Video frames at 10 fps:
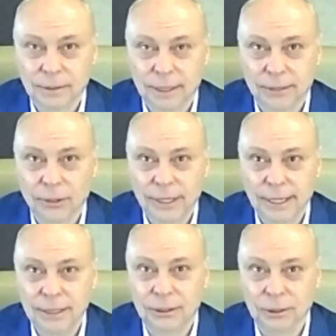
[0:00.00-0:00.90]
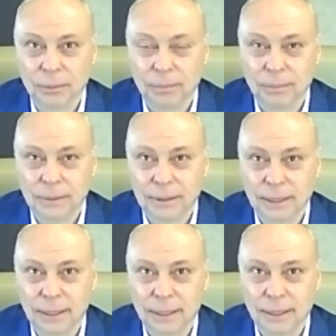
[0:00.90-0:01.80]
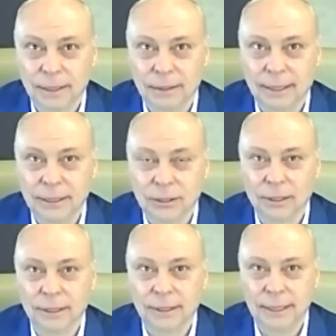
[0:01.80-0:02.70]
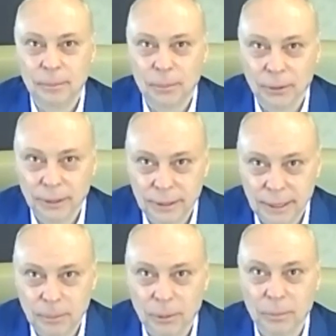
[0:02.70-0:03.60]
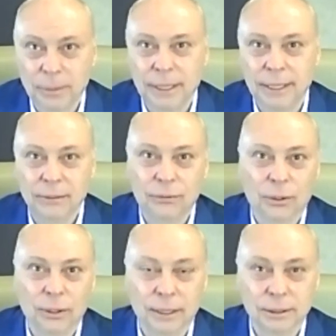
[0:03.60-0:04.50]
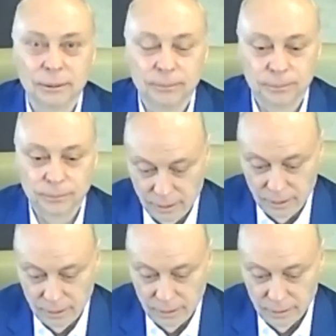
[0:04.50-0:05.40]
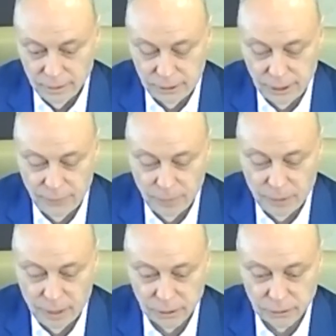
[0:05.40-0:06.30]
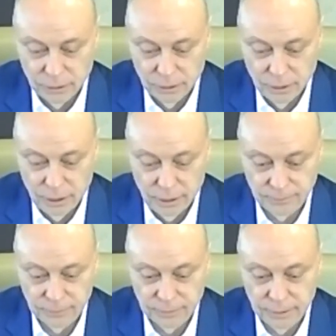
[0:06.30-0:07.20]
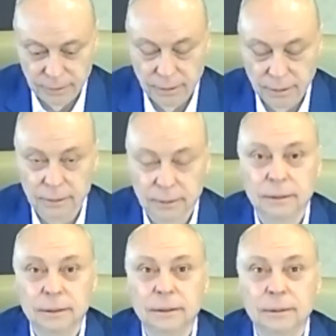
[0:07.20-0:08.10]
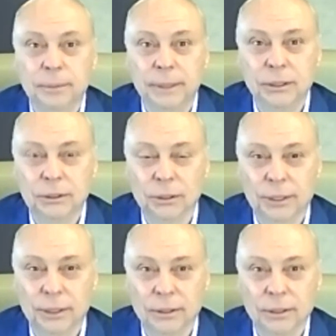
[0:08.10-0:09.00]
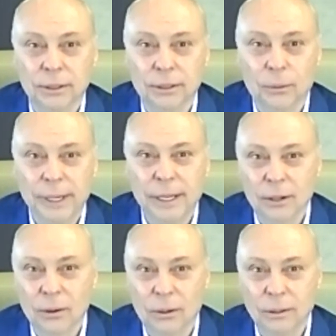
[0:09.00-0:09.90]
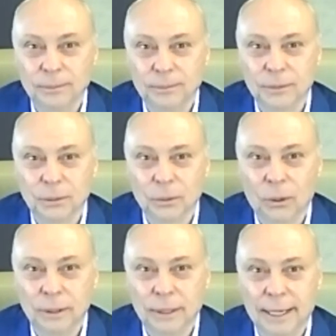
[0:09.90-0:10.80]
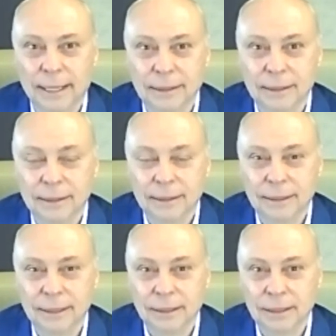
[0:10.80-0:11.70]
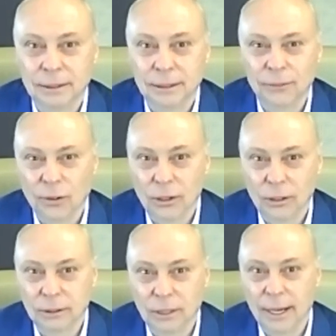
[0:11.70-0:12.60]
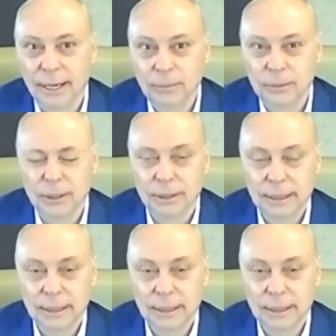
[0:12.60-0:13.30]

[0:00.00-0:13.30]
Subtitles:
every Easter, it takes on a deeper and deeper meaning for us. The chief apostle in the B circular a week ago wrote that in this difficult times,